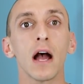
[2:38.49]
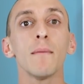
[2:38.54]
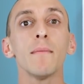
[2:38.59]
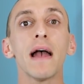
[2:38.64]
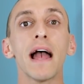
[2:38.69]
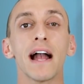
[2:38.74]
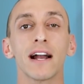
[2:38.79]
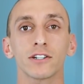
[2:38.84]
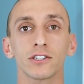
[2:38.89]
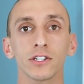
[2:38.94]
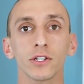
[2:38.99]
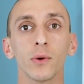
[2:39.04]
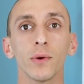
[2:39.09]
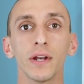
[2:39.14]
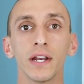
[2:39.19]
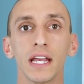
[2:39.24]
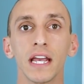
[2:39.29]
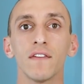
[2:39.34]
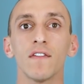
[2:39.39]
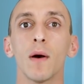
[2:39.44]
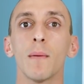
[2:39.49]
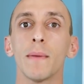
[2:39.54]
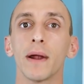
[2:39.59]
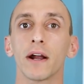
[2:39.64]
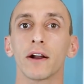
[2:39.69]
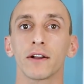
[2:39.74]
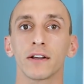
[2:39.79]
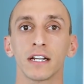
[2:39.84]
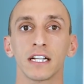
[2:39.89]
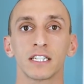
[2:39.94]
I'm actually going to give
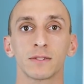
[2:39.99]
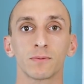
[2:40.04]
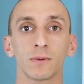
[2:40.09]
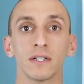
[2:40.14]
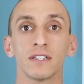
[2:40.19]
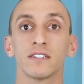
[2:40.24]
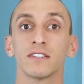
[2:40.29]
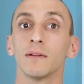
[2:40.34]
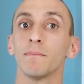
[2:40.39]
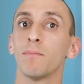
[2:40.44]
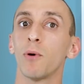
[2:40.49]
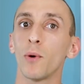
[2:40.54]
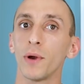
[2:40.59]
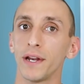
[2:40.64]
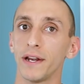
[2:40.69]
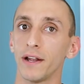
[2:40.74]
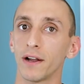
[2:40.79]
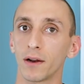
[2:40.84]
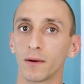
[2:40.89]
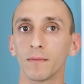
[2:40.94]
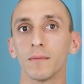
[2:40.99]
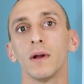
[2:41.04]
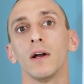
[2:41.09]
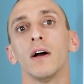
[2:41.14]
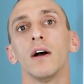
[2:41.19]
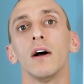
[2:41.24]
American Express the point here.